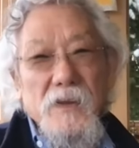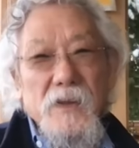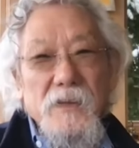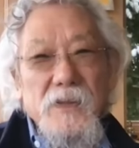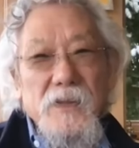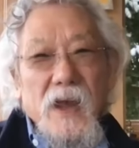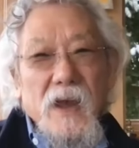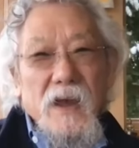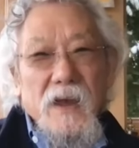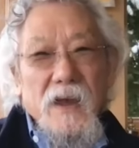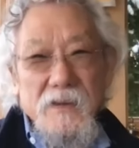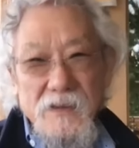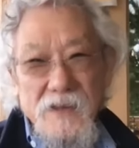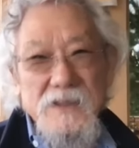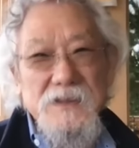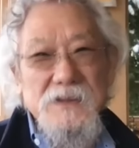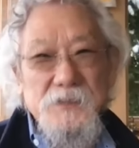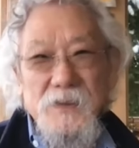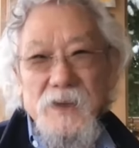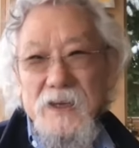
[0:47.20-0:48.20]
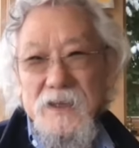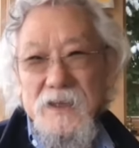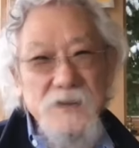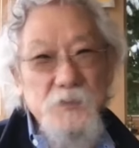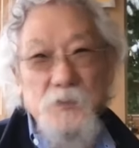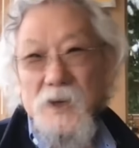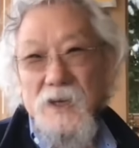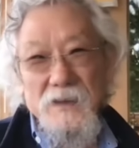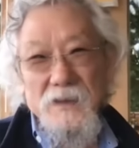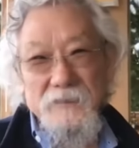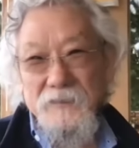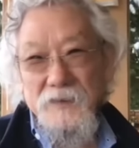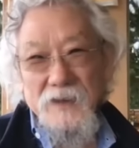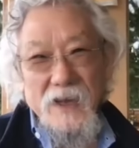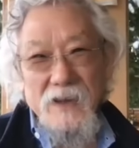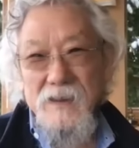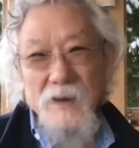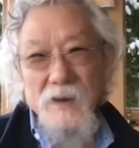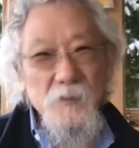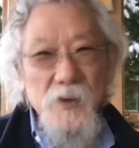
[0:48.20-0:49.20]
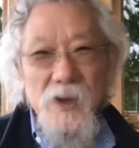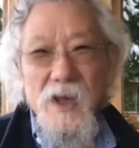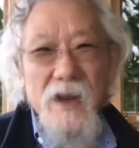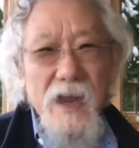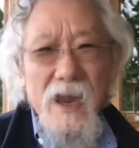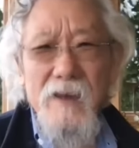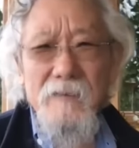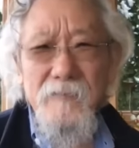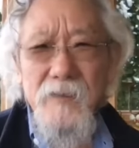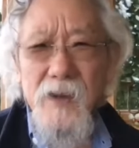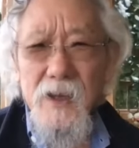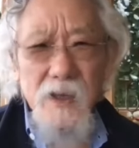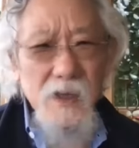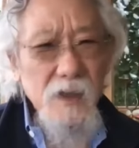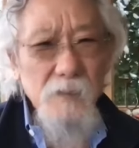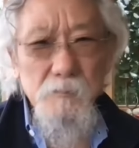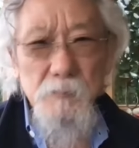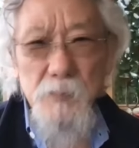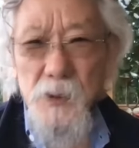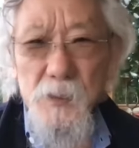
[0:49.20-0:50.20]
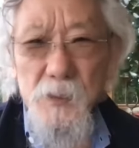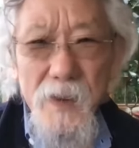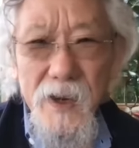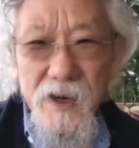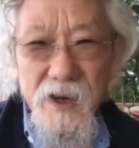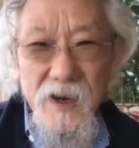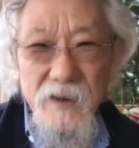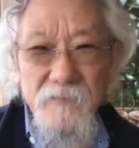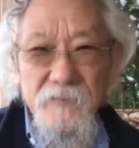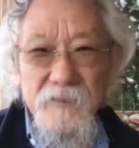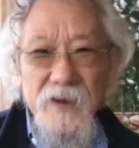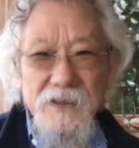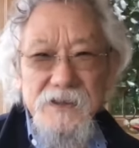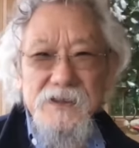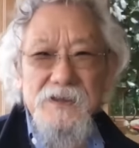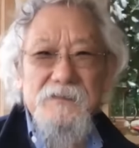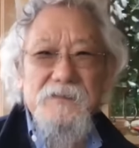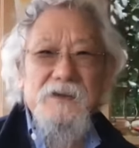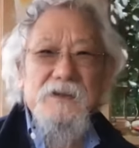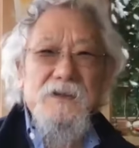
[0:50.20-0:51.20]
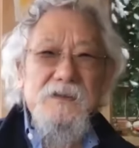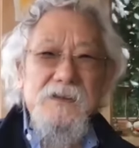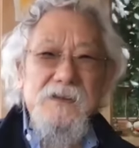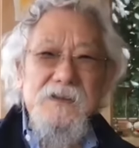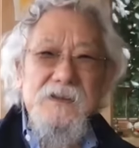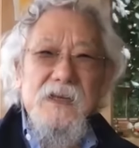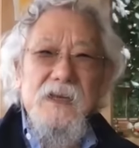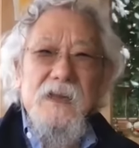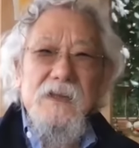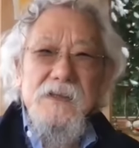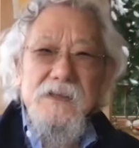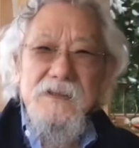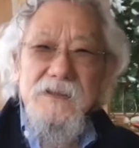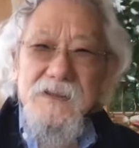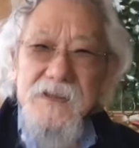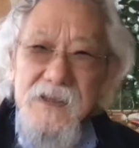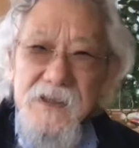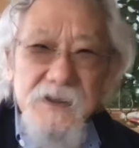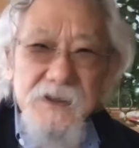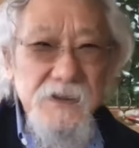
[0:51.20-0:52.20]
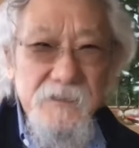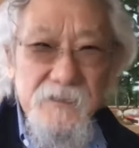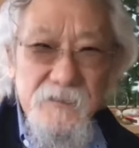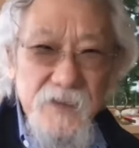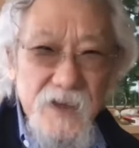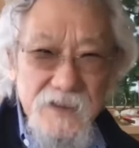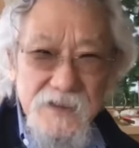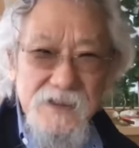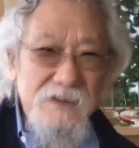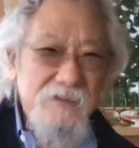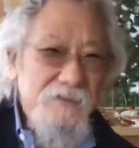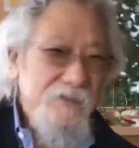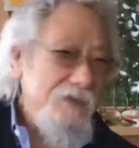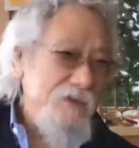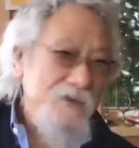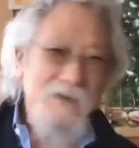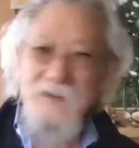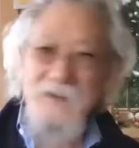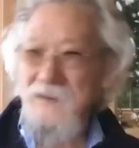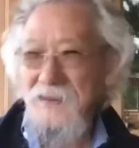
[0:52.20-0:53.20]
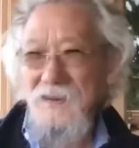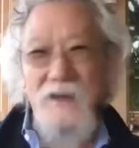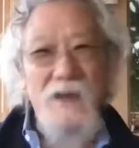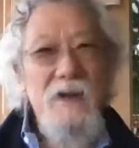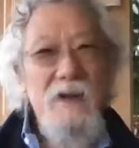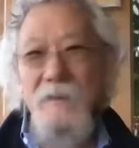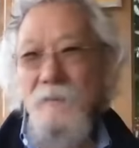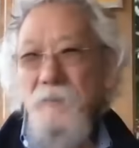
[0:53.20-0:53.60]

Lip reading: this way is wonderful. I think we ought to have blueberry festivals and cedar festivals and